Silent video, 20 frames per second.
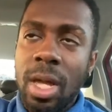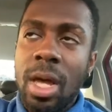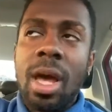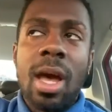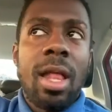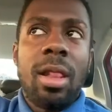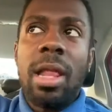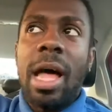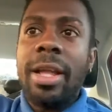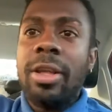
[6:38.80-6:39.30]

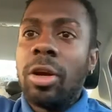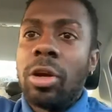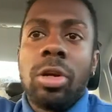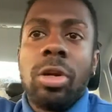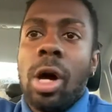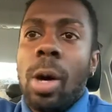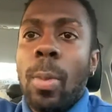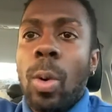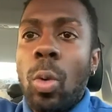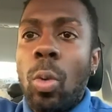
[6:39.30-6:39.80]
Like, your
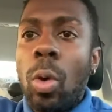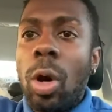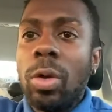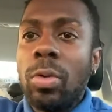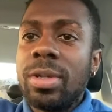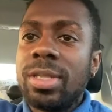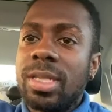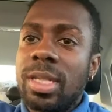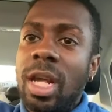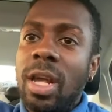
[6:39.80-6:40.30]
number one
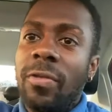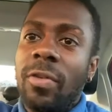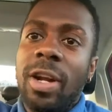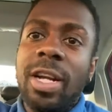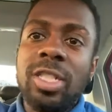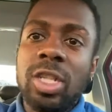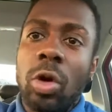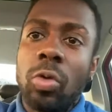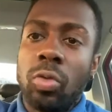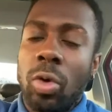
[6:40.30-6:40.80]
receiver is
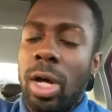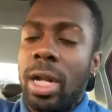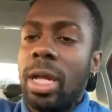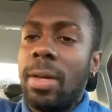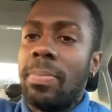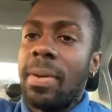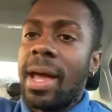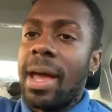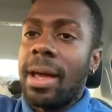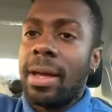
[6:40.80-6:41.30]
a running
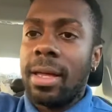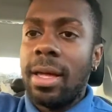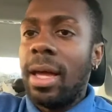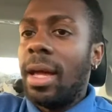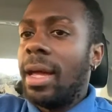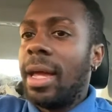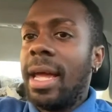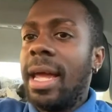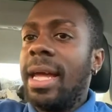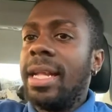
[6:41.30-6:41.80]
back
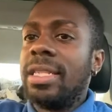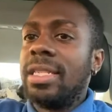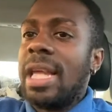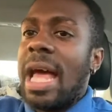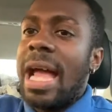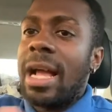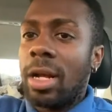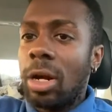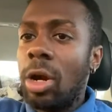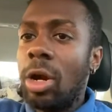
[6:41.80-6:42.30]
and
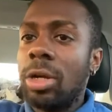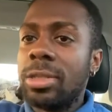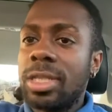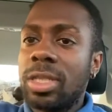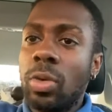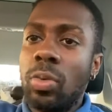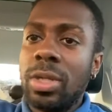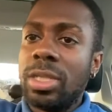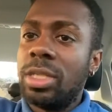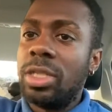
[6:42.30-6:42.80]
Zach Ertz,
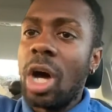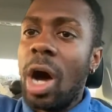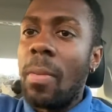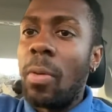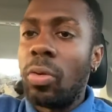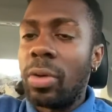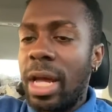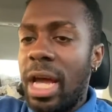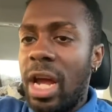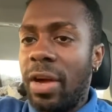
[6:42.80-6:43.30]
who is
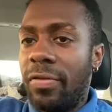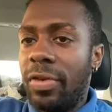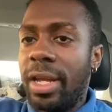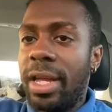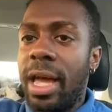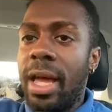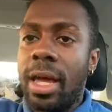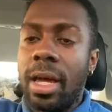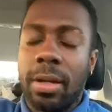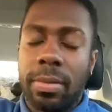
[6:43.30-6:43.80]
doubled every
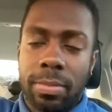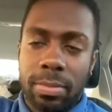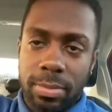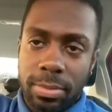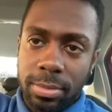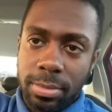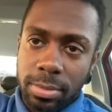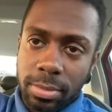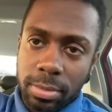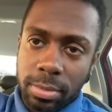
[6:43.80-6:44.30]
game.
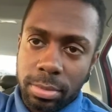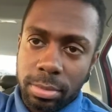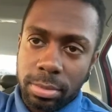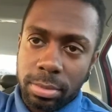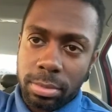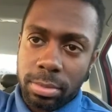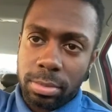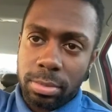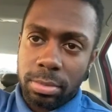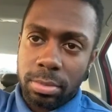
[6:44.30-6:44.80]

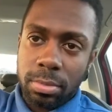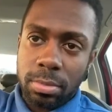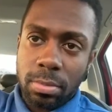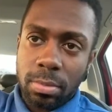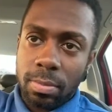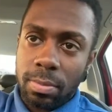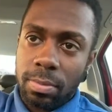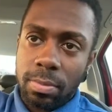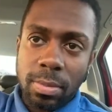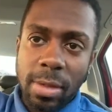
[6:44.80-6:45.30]

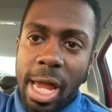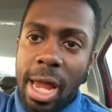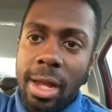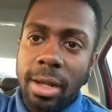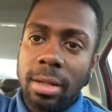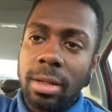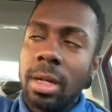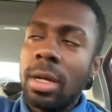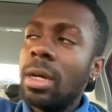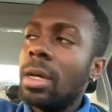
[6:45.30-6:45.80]
Like,
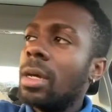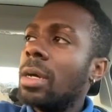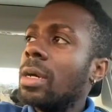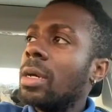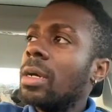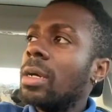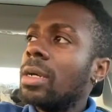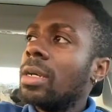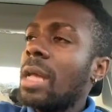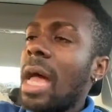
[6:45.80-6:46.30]

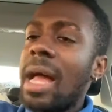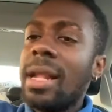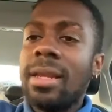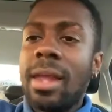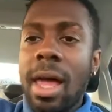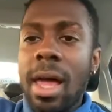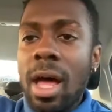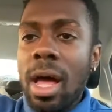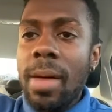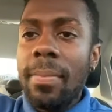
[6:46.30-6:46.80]

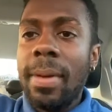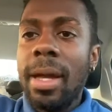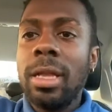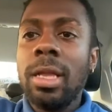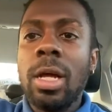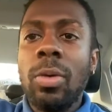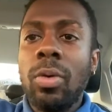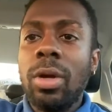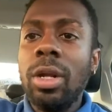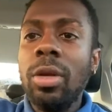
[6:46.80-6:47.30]
damn, man,
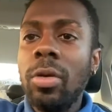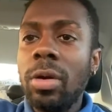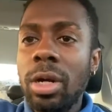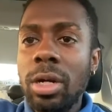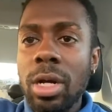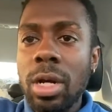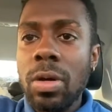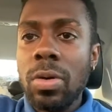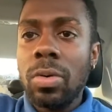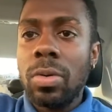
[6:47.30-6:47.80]
like, what are you going to
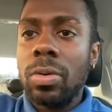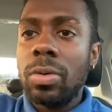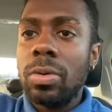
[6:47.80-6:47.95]
do?